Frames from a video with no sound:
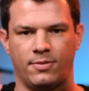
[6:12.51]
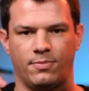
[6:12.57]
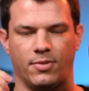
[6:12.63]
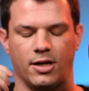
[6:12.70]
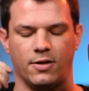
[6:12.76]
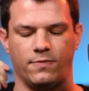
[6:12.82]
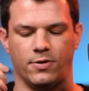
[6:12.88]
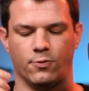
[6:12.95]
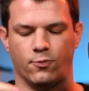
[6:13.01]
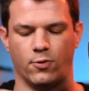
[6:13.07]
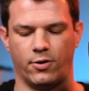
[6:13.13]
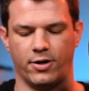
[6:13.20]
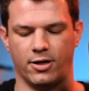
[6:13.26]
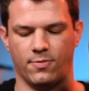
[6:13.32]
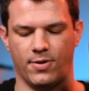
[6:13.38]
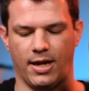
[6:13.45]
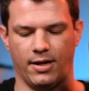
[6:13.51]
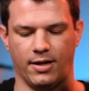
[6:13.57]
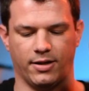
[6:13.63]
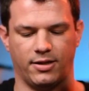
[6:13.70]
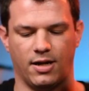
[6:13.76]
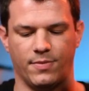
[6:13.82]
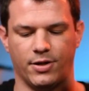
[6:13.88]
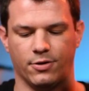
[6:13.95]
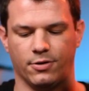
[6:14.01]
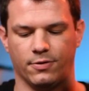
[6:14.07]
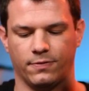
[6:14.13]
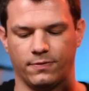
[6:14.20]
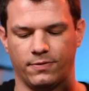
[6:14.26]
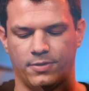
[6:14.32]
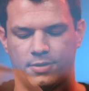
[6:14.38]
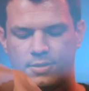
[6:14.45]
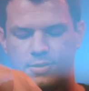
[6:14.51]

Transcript: but if you're worried about it coming off,